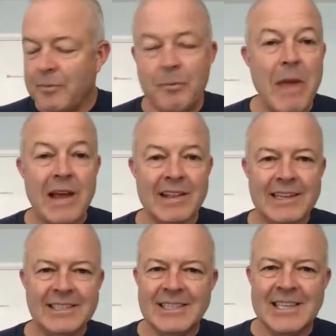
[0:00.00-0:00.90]

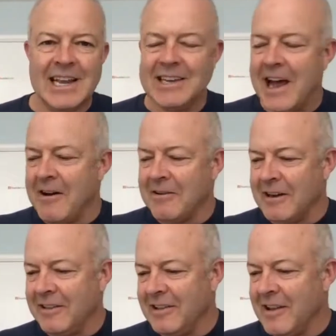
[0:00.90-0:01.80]
mailing sent out
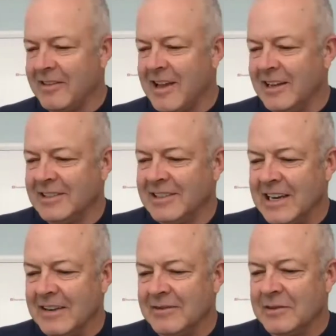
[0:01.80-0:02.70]
or anything like that, just
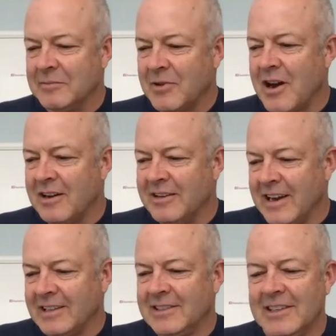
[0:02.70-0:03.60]
to give some
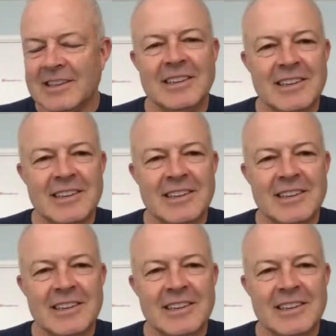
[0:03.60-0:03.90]
context to